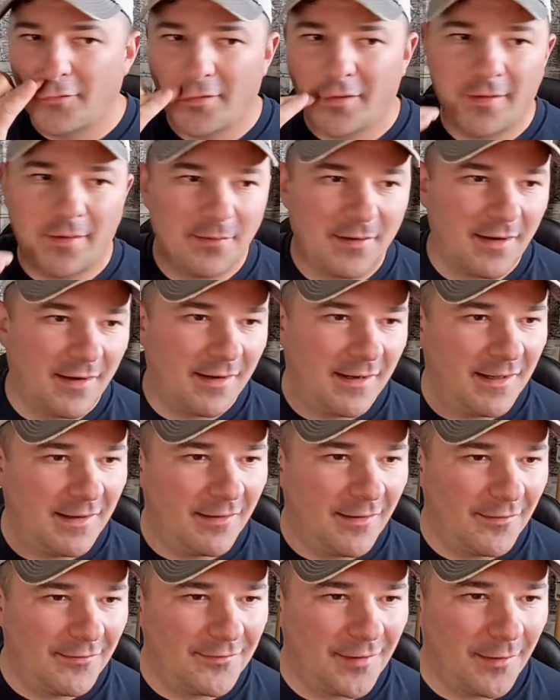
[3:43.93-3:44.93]
I'm kind of getting
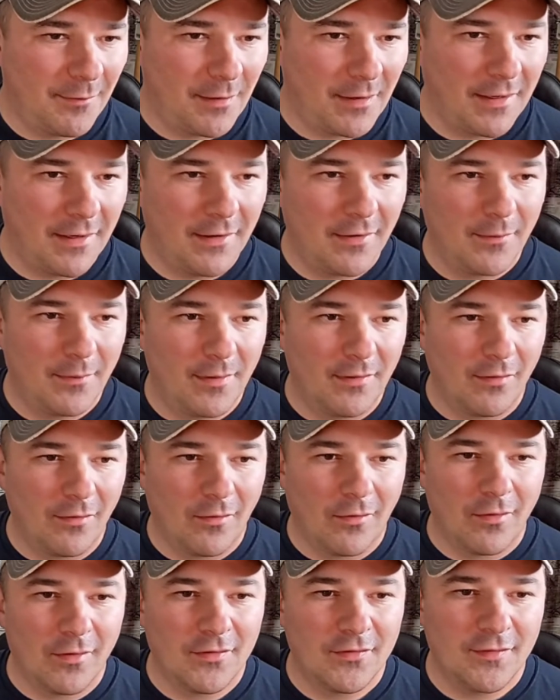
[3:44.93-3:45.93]
off topic here, but
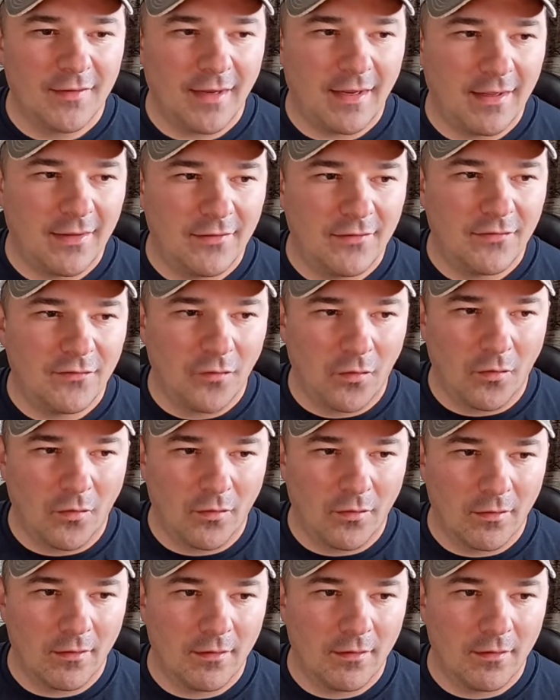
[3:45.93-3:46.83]
LoRa stands for